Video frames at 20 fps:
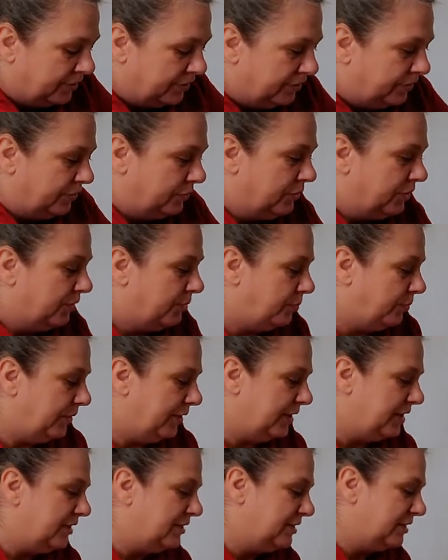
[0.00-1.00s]
you can
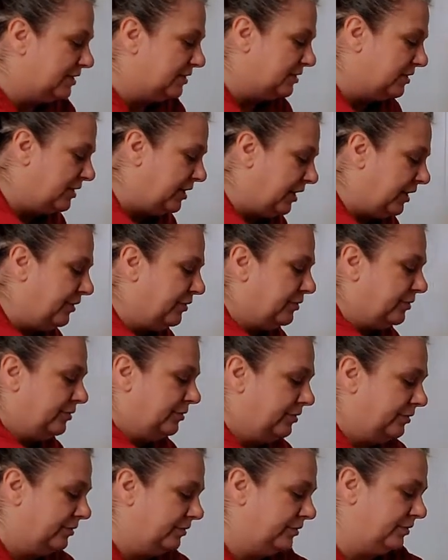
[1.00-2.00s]
piece it together
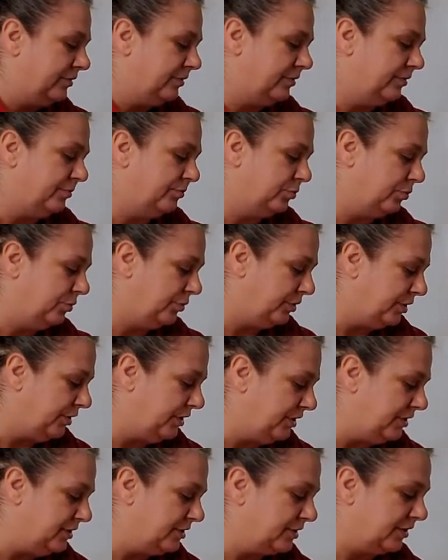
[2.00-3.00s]
pretty
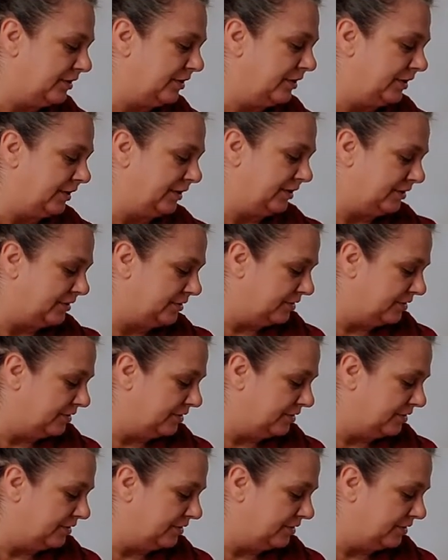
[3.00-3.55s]
easily.